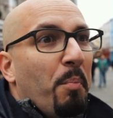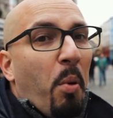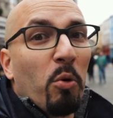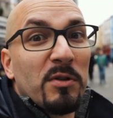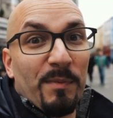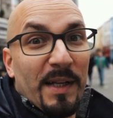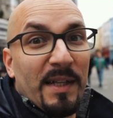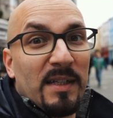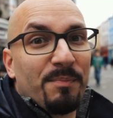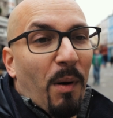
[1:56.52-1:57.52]
post my
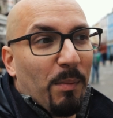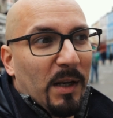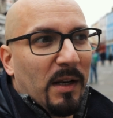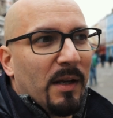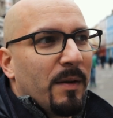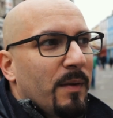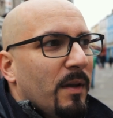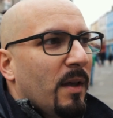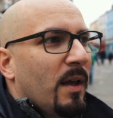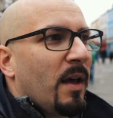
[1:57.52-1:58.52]
things publicly.
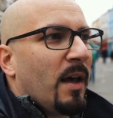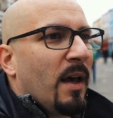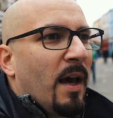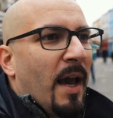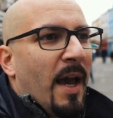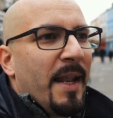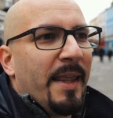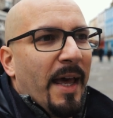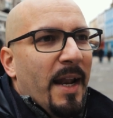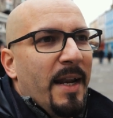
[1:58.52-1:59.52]
And
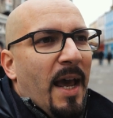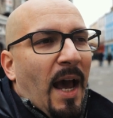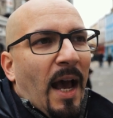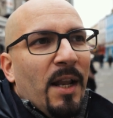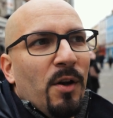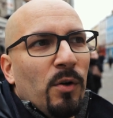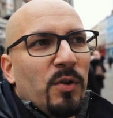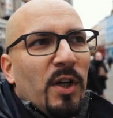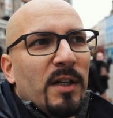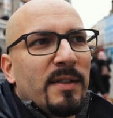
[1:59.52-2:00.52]
then, yeah, I don't know,
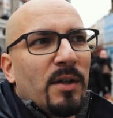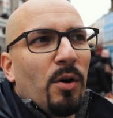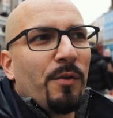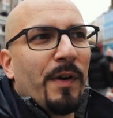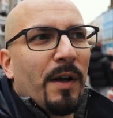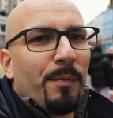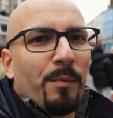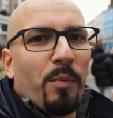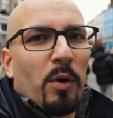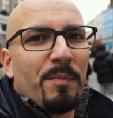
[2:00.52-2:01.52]
three years ago when I
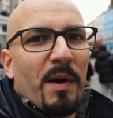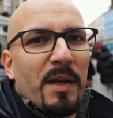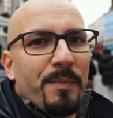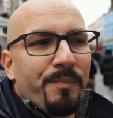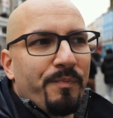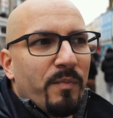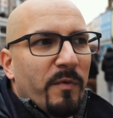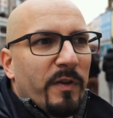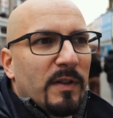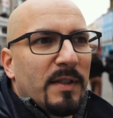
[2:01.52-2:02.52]
bought my
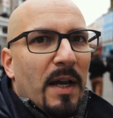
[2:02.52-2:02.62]
first